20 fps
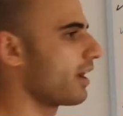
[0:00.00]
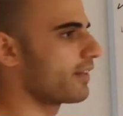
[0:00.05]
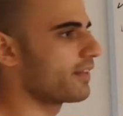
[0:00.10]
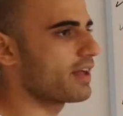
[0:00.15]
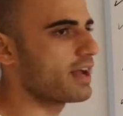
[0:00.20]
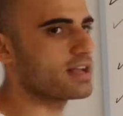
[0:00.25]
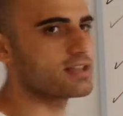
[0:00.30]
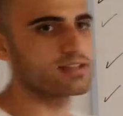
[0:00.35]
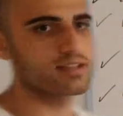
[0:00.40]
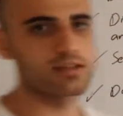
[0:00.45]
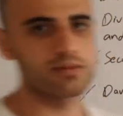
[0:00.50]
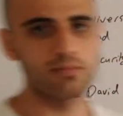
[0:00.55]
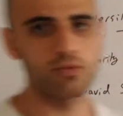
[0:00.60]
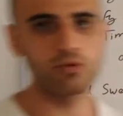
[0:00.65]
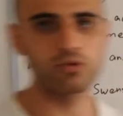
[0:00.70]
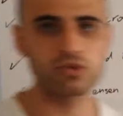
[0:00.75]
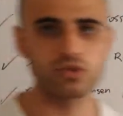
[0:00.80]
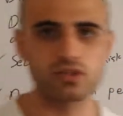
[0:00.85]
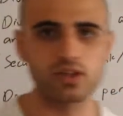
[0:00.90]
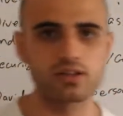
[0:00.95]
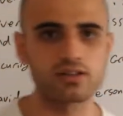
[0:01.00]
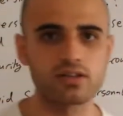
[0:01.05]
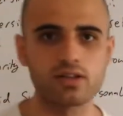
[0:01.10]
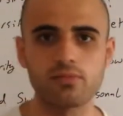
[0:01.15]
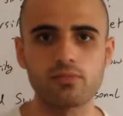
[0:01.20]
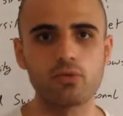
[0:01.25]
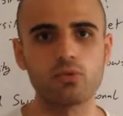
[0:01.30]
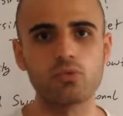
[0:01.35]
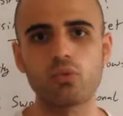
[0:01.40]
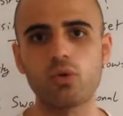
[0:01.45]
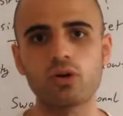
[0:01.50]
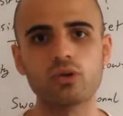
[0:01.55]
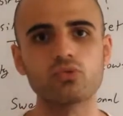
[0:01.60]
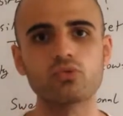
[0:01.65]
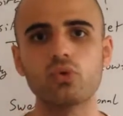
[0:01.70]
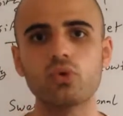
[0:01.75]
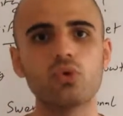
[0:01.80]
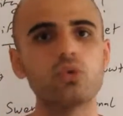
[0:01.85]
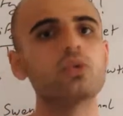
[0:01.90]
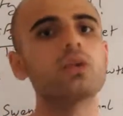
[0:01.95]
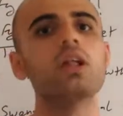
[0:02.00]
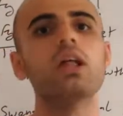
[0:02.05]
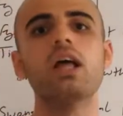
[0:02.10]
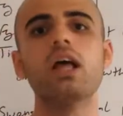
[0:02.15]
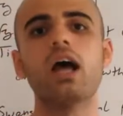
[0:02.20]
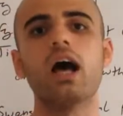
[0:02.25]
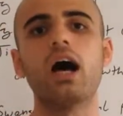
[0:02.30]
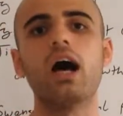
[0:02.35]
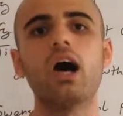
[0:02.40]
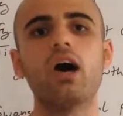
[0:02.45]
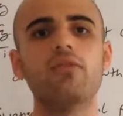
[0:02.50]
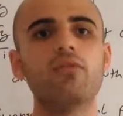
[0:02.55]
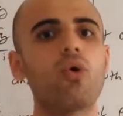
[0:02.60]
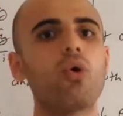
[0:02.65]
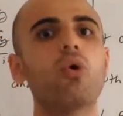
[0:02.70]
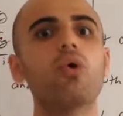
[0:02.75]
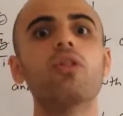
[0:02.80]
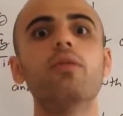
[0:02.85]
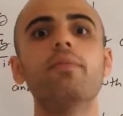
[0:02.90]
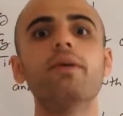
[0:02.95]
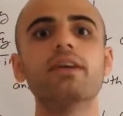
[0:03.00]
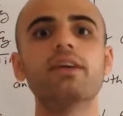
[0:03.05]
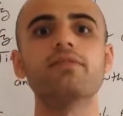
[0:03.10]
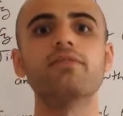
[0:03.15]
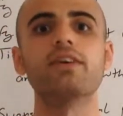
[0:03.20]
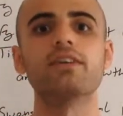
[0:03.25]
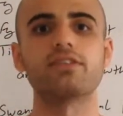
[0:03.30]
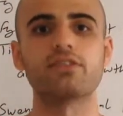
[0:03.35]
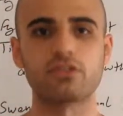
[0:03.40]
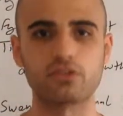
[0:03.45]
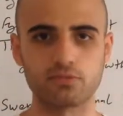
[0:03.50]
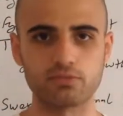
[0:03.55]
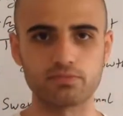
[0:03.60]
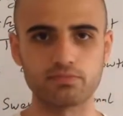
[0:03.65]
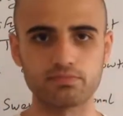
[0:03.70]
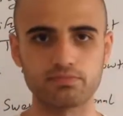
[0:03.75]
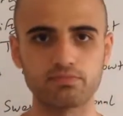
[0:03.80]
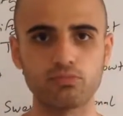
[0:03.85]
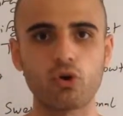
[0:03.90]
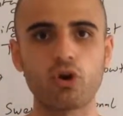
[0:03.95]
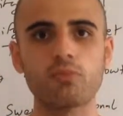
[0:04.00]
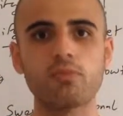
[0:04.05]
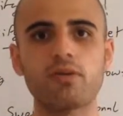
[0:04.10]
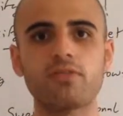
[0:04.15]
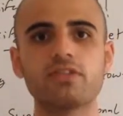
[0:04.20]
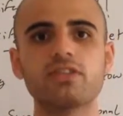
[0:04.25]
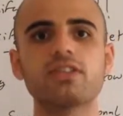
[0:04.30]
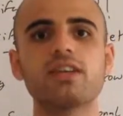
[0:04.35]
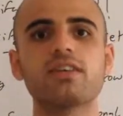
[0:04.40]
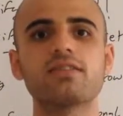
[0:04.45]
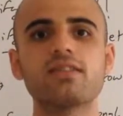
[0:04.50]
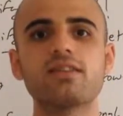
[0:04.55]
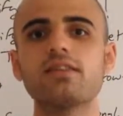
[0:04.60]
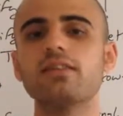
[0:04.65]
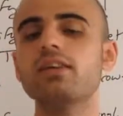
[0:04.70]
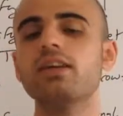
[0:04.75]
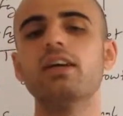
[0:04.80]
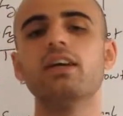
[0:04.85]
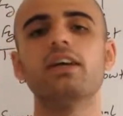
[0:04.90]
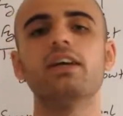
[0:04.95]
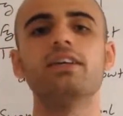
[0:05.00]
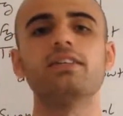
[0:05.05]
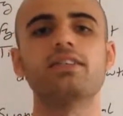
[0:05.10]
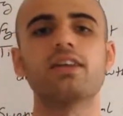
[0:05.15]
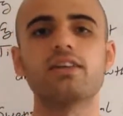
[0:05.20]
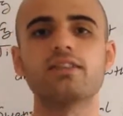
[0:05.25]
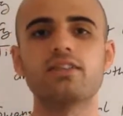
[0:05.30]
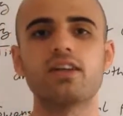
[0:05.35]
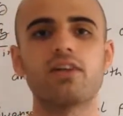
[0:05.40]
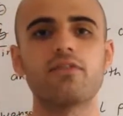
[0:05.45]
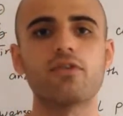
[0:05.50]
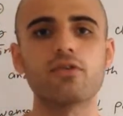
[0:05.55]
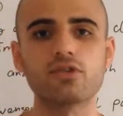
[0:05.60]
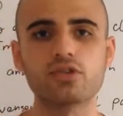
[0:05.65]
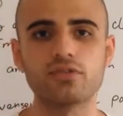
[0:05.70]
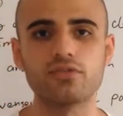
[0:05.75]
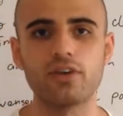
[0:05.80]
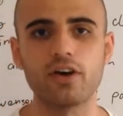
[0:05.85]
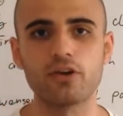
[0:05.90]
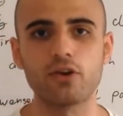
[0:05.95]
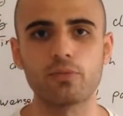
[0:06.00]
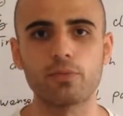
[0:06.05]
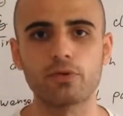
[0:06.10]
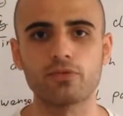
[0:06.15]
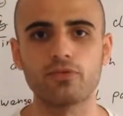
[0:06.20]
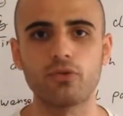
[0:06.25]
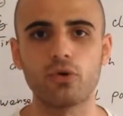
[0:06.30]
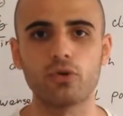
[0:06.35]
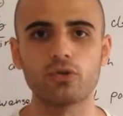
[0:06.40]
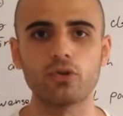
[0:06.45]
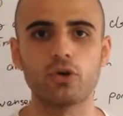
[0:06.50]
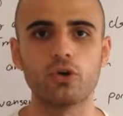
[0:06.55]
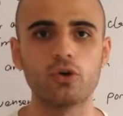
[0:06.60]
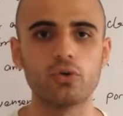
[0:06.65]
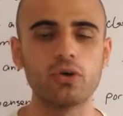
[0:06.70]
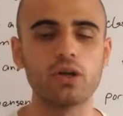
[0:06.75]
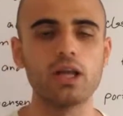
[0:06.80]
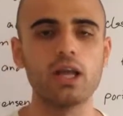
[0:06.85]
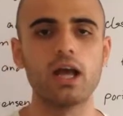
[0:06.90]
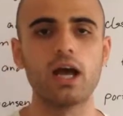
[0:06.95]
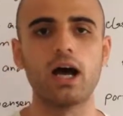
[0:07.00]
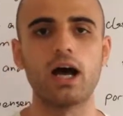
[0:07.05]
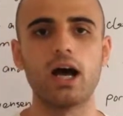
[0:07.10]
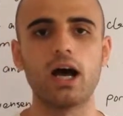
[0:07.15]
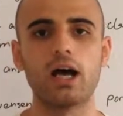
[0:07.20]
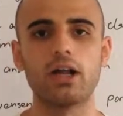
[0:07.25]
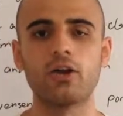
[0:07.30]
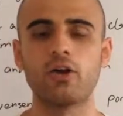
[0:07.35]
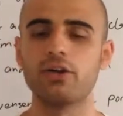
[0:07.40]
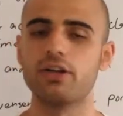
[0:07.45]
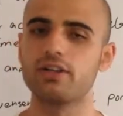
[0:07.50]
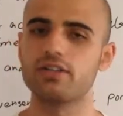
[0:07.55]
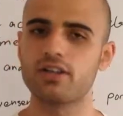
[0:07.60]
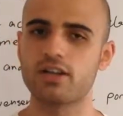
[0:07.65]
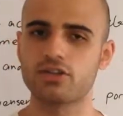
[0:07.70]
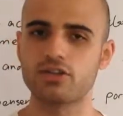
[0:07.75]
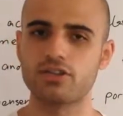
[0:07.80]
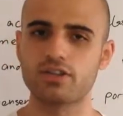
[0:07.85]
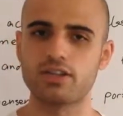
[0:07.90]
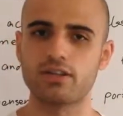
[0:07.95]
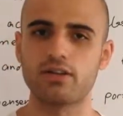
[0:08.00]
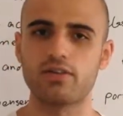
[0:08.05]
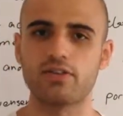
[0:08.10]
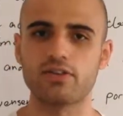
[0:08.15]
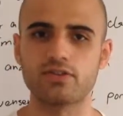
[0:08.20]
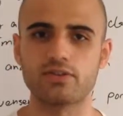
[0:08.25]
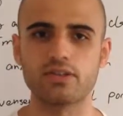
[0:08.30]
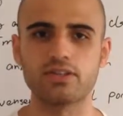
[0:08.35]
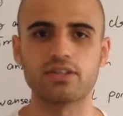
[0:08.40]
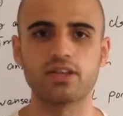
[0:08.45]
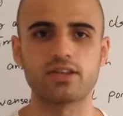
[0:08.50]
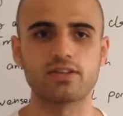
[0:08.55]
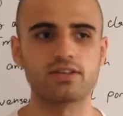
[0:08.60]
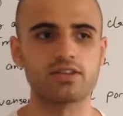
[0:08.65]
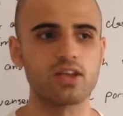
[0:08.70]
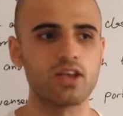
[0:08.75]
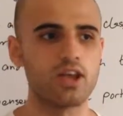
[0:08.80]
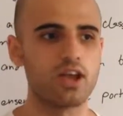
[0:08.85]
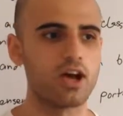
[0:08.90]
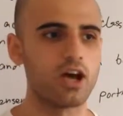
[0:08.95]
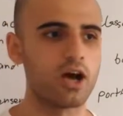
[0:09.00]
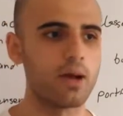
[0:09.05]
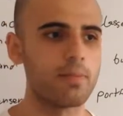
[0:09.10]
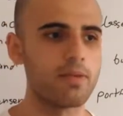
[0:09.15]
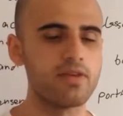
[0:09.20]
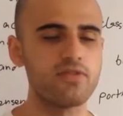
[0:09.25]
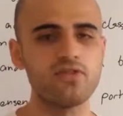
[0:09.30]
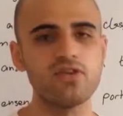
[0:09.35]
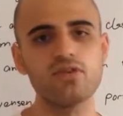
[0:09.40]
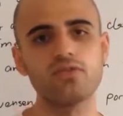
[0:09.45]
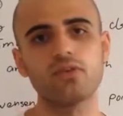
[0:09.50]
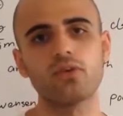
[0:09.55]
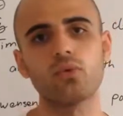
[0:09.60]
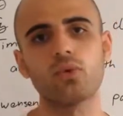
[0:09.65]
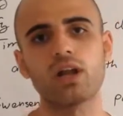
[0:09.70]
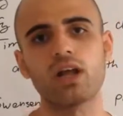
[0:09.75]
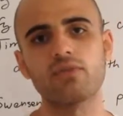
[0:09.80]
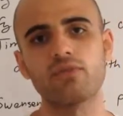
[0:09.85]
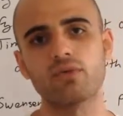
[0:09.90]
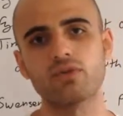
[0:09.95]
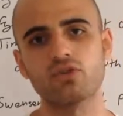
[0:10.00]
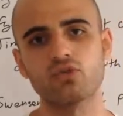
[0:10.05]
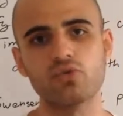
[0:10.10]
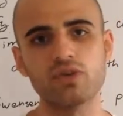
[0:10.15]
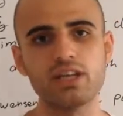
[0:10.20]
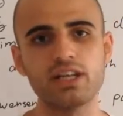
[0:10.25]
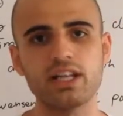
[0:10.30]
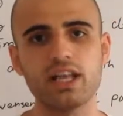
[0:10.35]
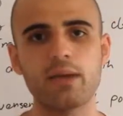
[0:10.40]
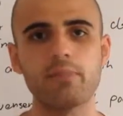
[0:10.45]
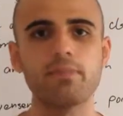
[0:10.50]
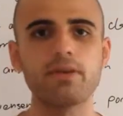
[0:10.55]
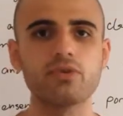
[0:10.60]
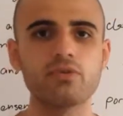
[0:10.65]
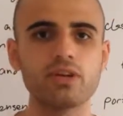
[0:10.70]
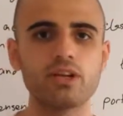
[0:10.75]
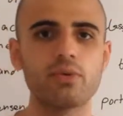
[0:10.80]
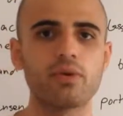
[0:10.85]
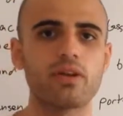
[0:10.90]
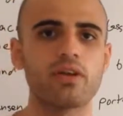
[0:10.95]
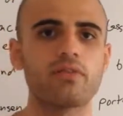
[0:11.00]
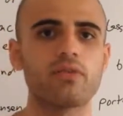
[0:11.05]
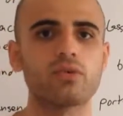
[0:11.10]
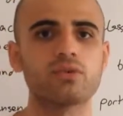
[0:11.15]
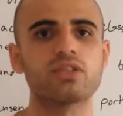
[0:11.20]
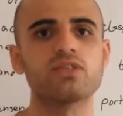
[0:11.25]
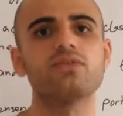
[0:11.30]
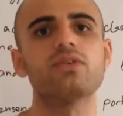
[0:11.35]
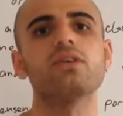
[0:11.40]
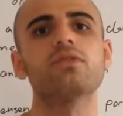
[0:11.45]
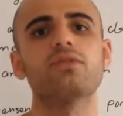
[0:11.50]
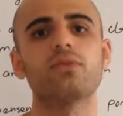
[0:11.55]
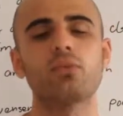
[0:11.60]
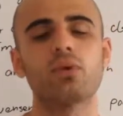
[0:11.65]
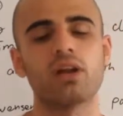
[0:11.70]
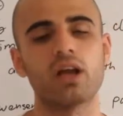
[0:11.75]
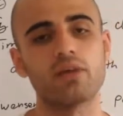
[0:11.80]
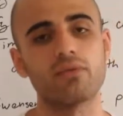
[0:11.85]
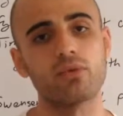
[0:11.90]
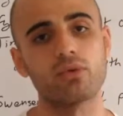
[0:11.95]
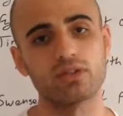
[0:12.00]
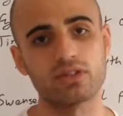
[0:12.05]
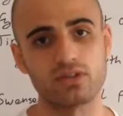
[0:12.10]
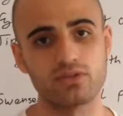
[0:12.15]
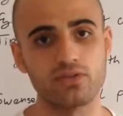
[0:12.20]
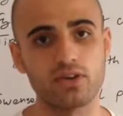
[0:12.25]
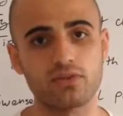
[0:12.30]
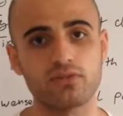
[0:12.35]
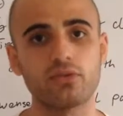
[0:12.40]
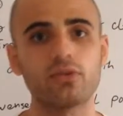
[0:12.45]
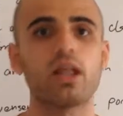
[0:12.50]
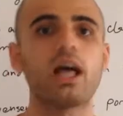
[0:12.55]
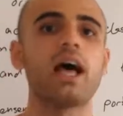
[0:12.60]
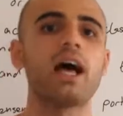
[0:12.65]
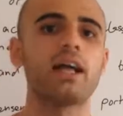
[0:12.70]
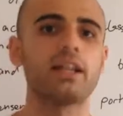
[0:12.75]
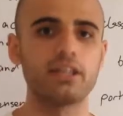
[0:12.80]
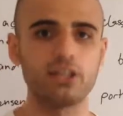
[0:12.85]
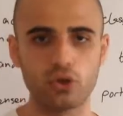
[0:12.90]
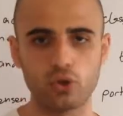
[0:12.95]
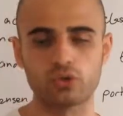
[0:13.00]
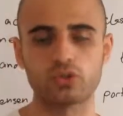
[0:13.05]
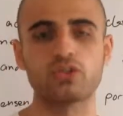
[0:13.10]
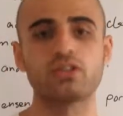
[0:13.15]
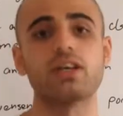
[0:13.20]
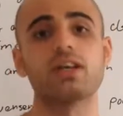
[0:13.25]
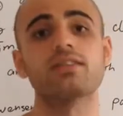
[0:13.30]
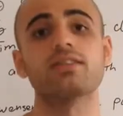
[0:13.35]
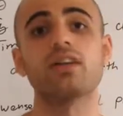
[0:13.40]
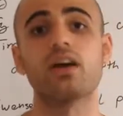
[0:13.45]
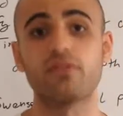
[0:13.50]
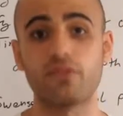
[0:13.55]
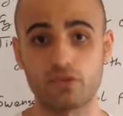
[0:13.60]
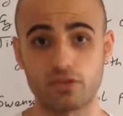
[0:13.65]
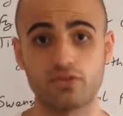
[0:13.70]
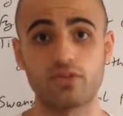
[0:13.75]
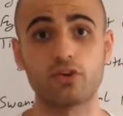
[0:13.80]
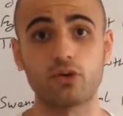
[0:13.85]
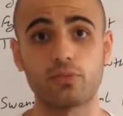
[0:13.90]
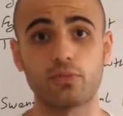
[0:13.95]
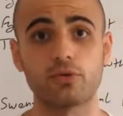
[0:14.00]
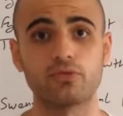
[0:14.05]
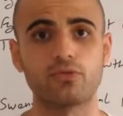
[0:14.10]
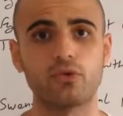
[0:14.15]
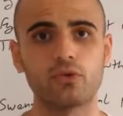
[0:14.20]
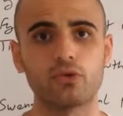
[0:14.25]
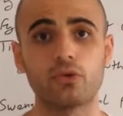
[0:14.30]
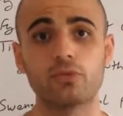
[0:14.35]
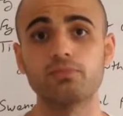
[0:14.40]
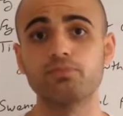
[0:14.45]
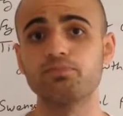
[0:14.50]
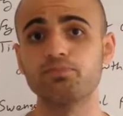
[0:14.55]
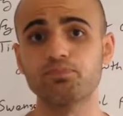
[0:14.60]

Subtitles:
and that's the number one rule of all the big investors. Warren Buffett says it. He says diversify your portfolio. No, he doesn't actually say diversify. He says be fearful when everyone's greedy, and be greedy when everyone is fearful. And he also says diversify your portfolio.